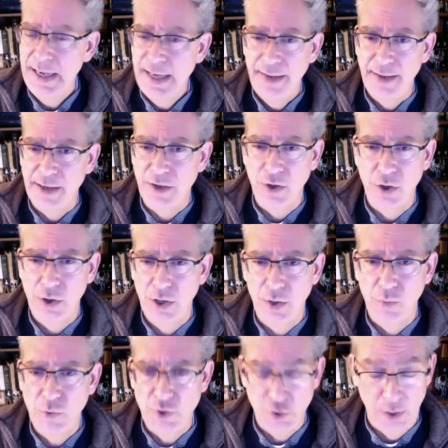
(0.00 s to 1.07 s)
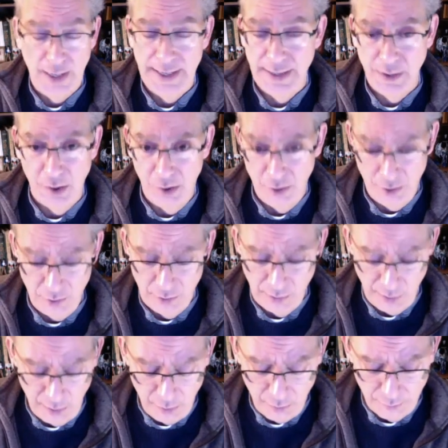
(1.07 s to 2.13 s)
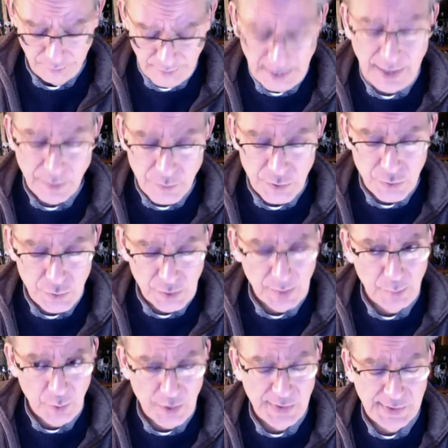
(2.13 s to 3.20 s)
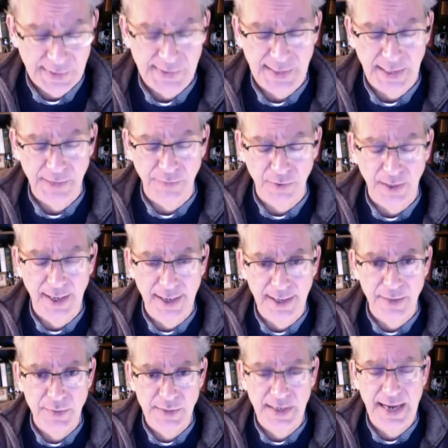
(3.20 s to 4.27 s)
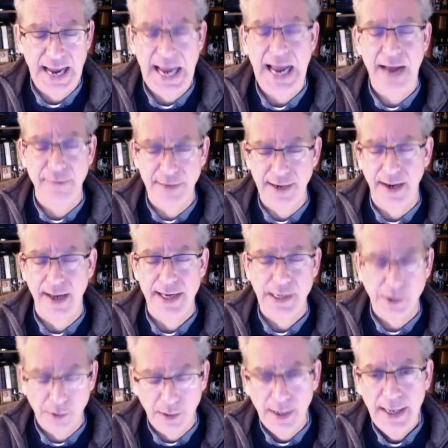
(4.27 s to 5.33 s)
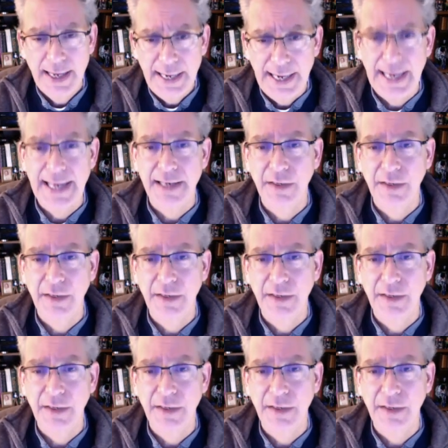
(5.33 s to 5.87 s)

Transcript: that Kirk would try and conquer alone, and he was usually pretty successful at it. He was an avid hiker and